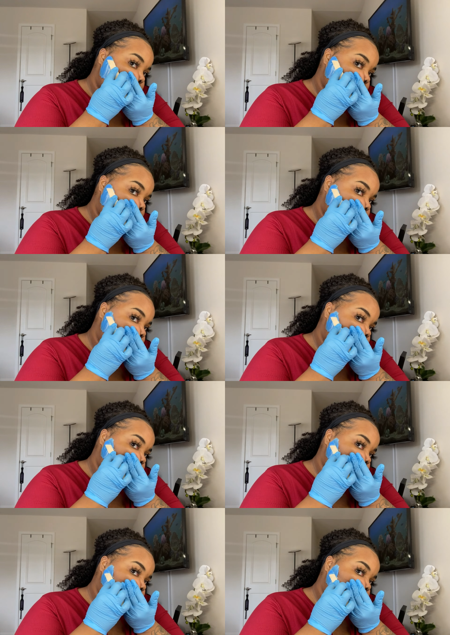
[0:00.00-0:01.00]

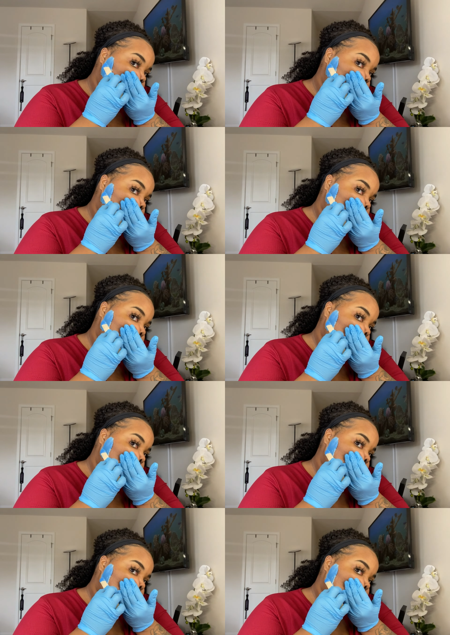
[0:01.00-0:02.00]

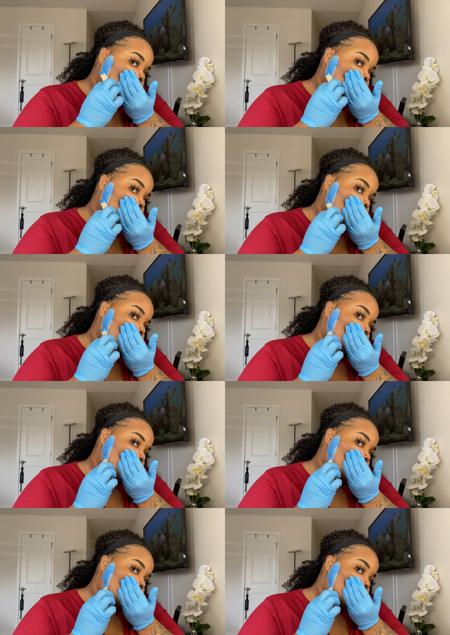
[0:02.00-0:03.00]

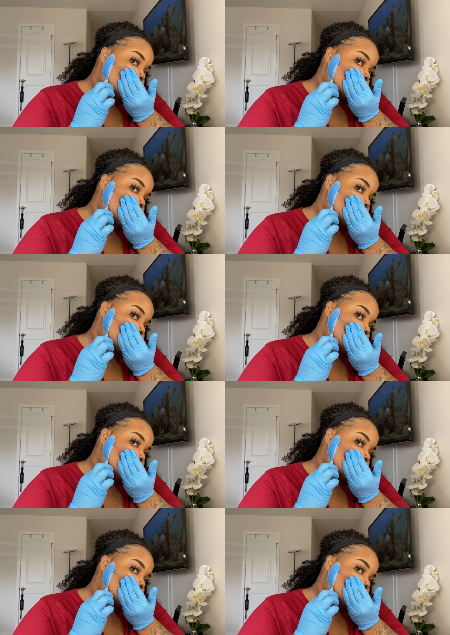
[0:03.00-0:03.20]
(silence)